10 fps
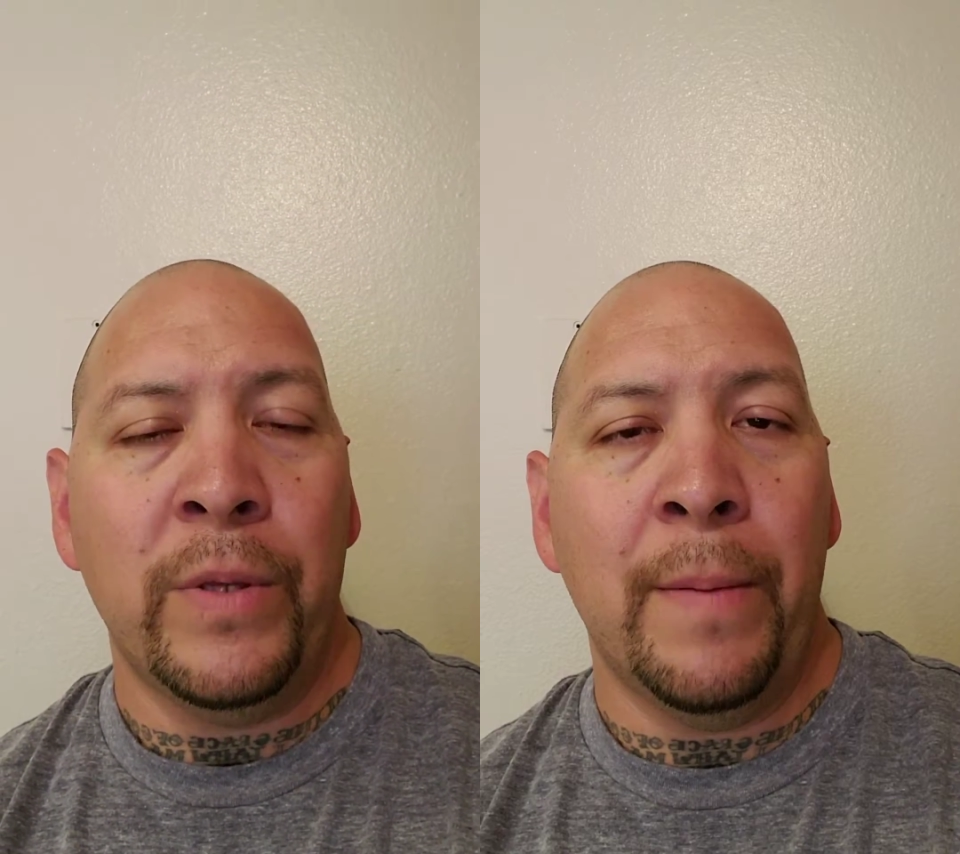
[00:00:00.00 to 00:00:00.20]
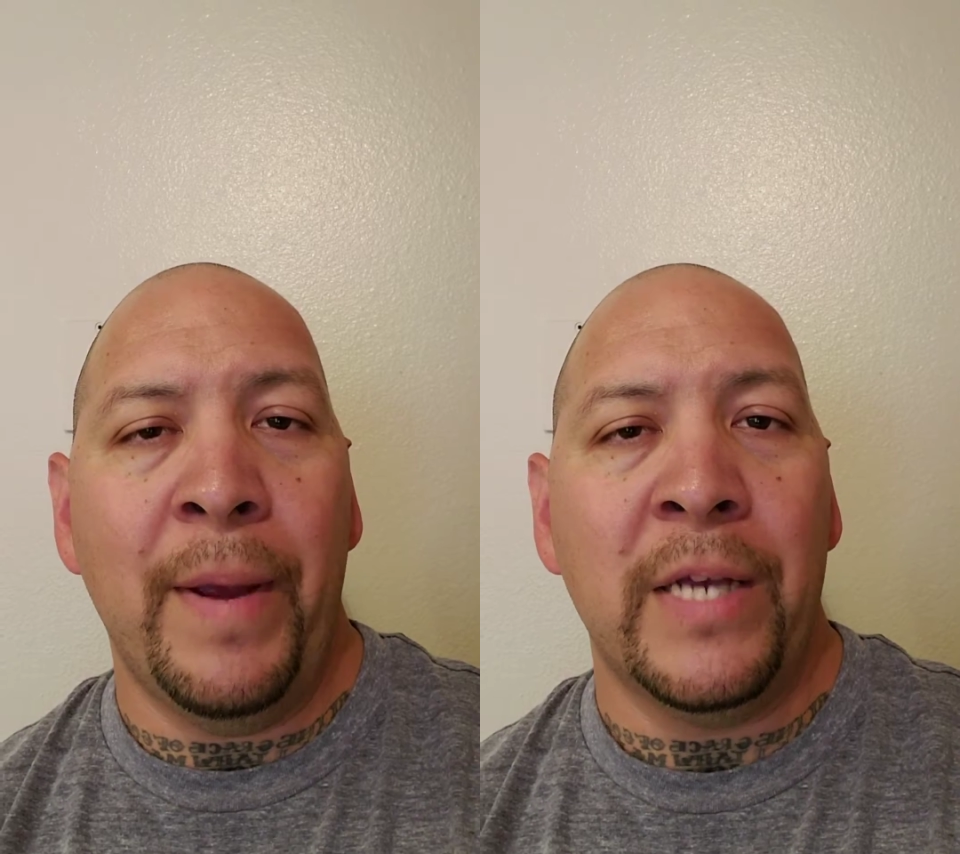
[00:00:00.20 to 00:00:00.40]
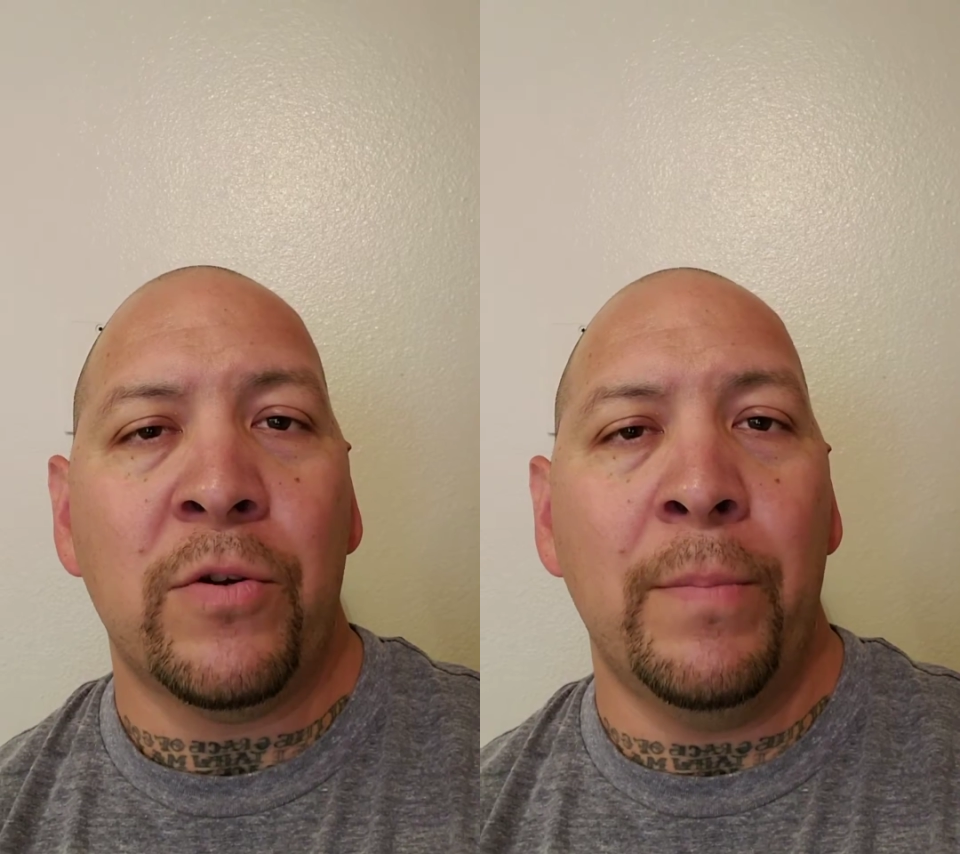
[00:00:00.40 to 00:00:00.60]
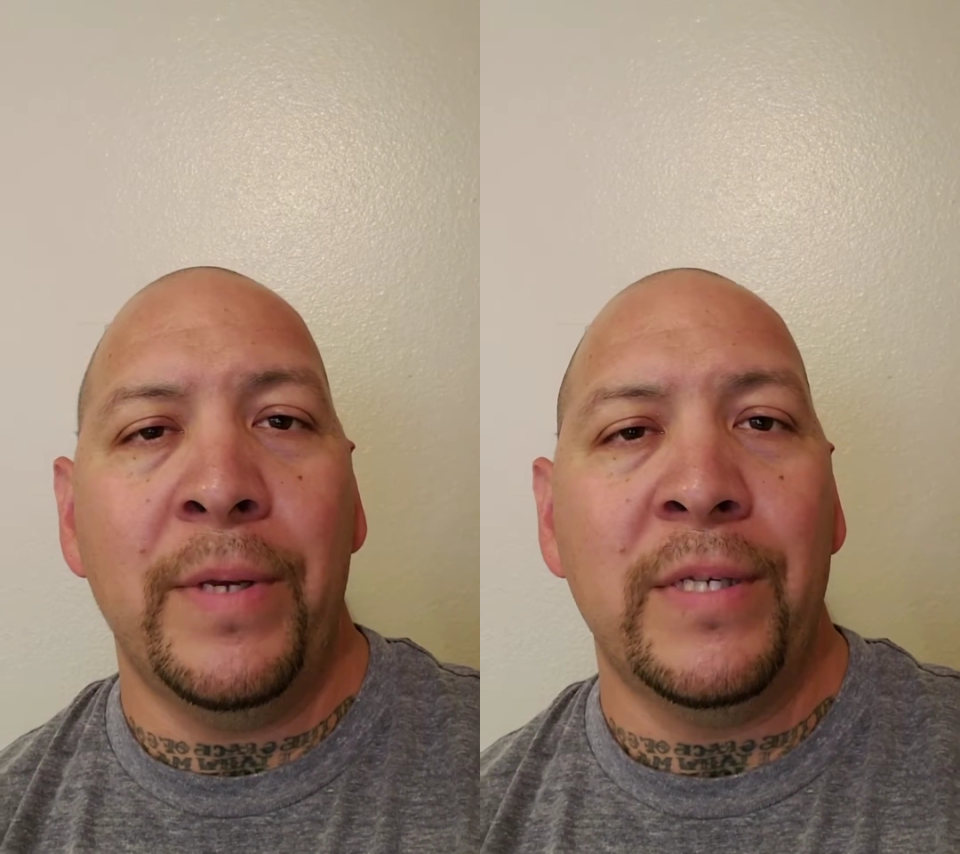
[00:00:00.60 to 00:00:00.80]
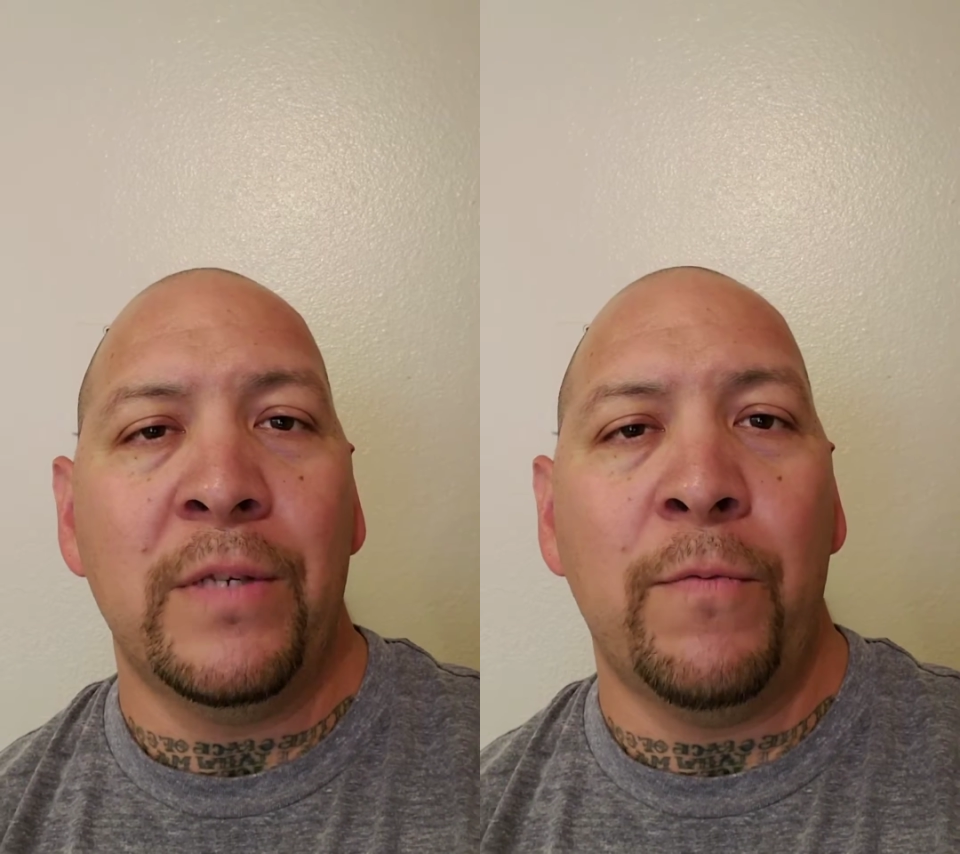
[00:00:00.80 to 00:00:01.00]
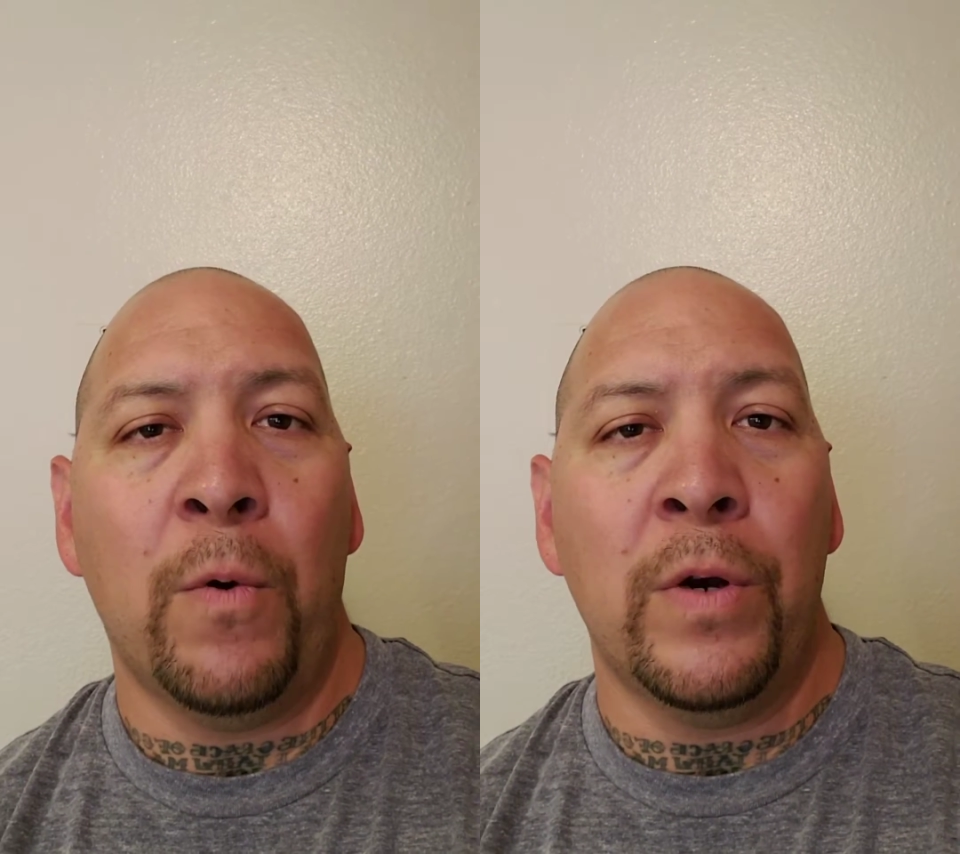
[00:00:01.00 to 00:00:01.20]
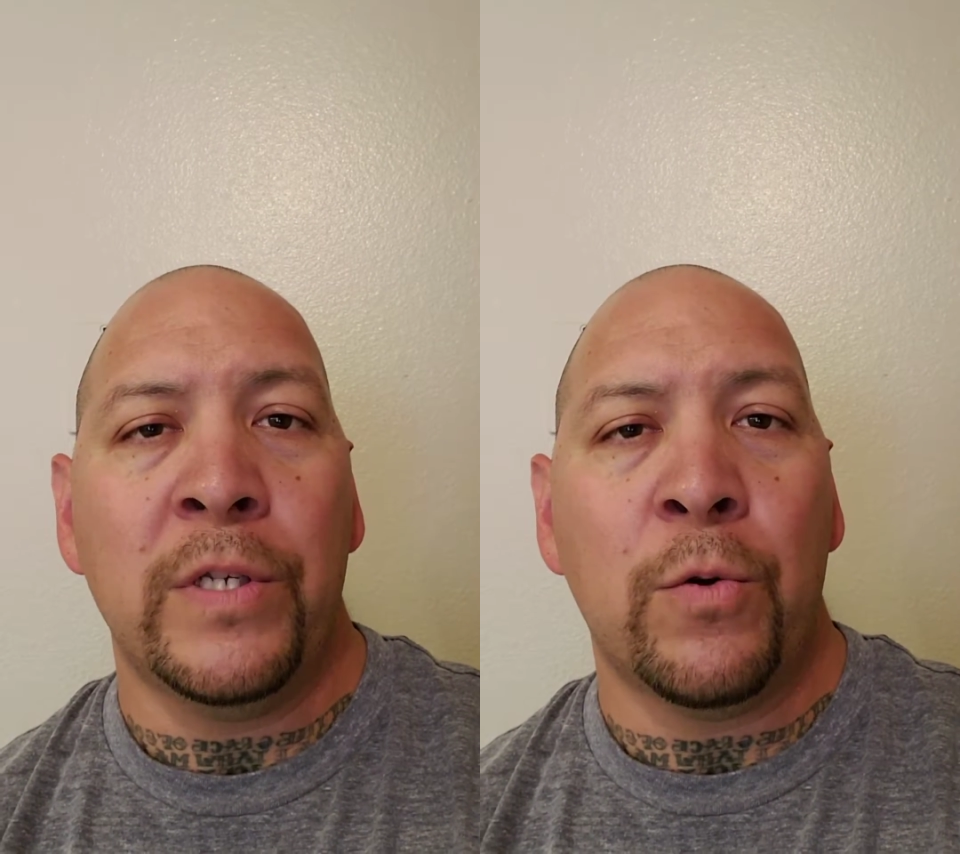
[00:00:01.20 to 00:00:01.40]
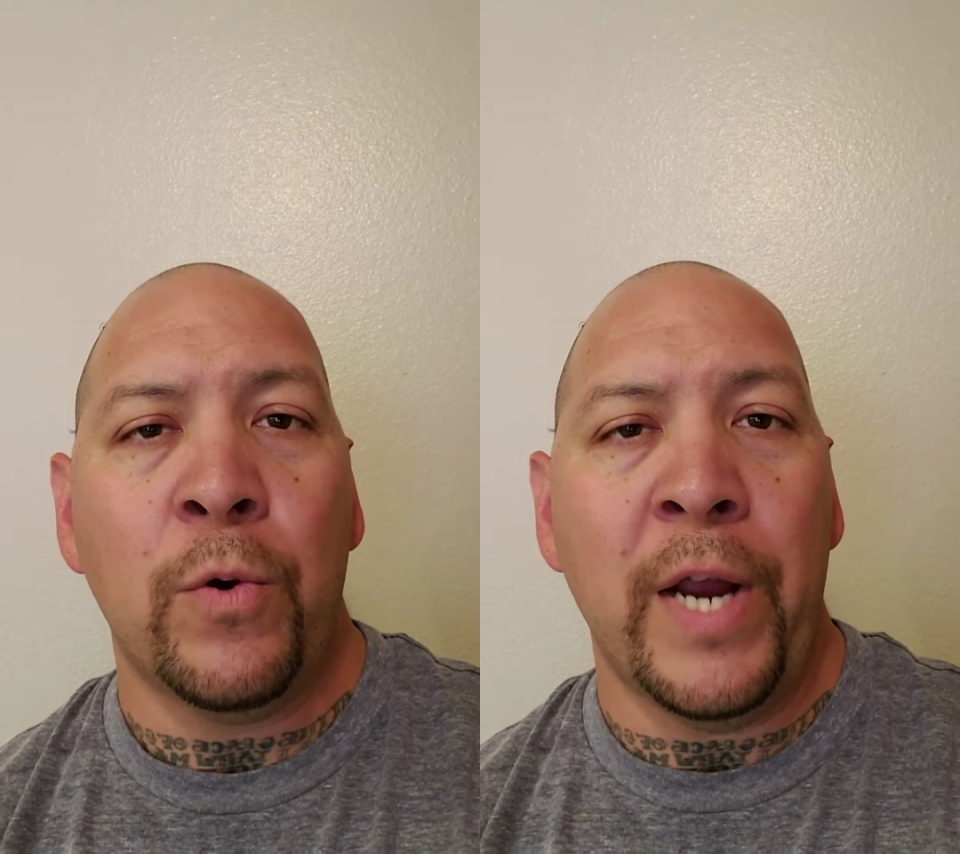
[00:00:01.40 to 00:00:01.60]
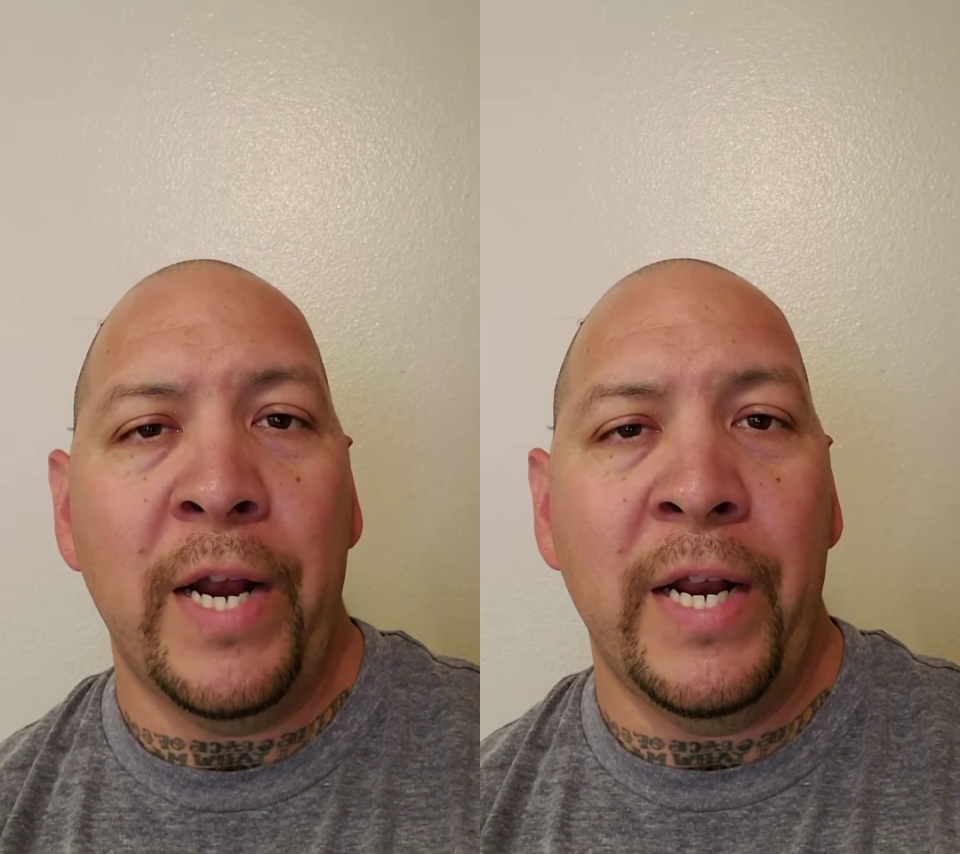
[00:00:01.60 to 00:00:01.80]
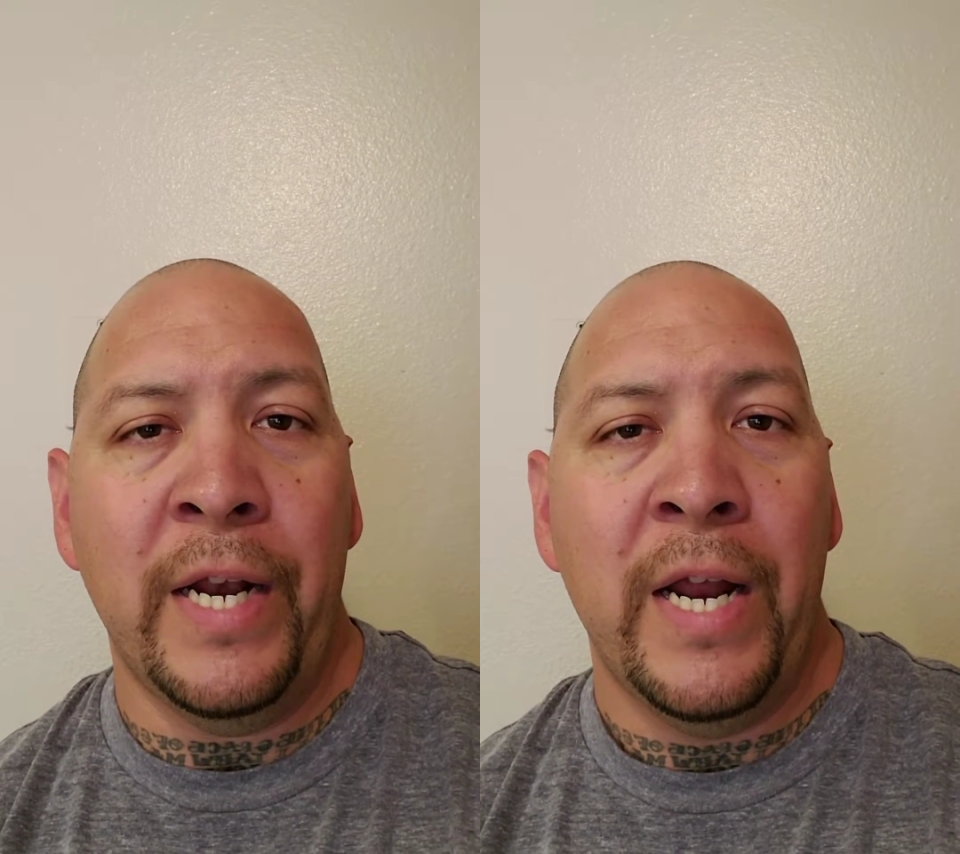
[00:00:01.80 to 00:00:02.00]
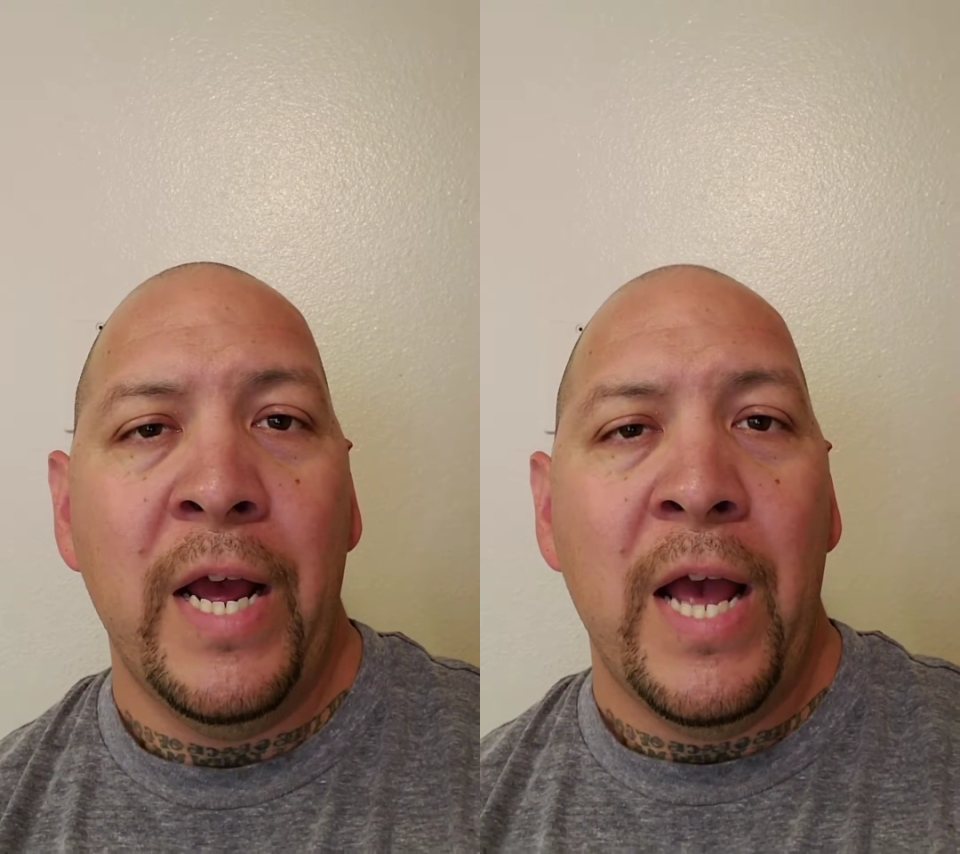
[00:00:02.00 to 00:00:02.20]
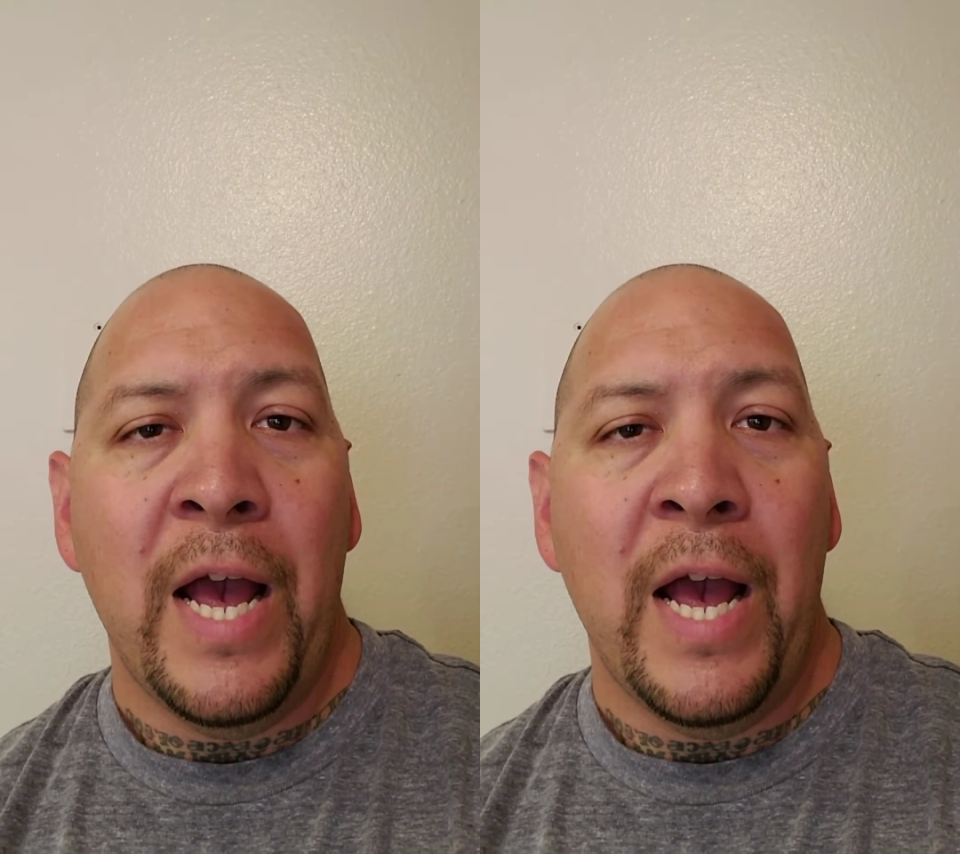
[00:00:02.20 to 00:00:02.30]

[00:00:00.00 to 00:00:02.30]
What the banks are in business for is creating